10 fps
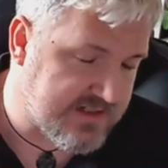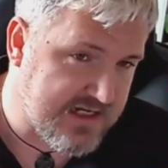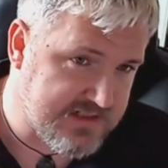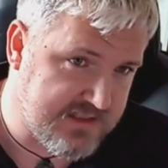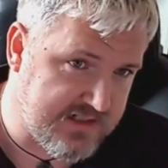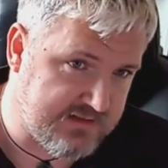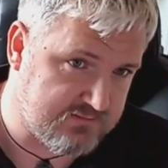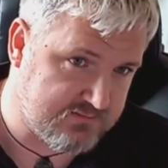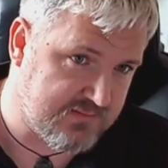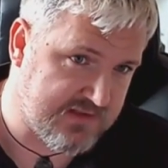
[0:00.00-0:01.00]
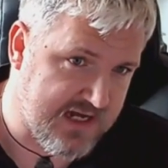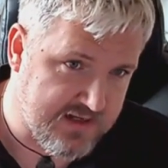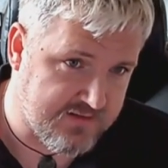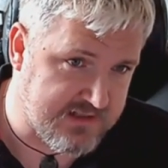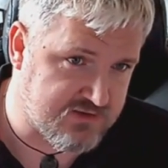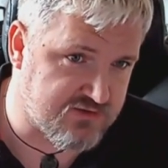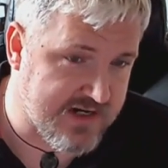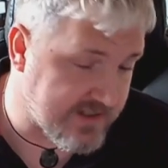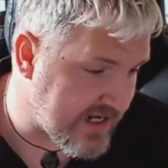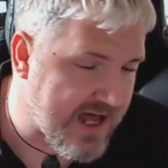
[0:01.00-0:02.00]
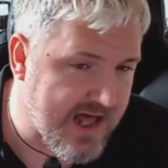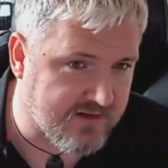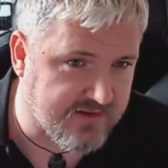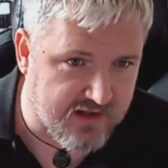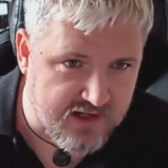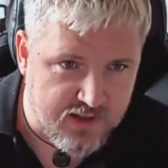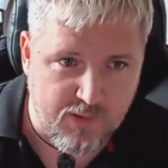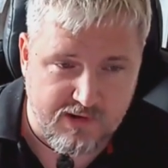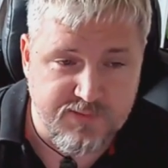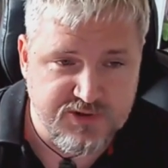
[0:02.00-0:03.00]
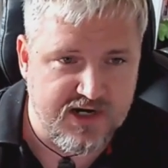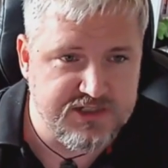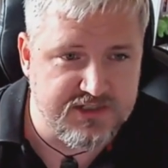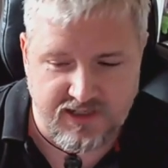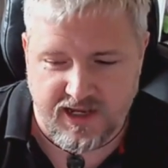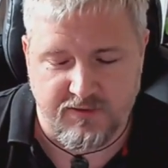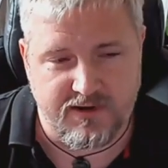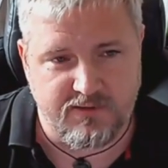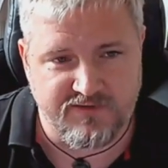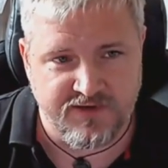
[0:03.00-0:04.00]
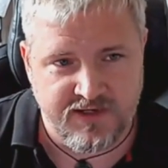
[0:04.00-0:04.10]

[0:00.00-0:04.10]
And that's the, the, the dreaded HAL, the hardware abstraction layer, where we've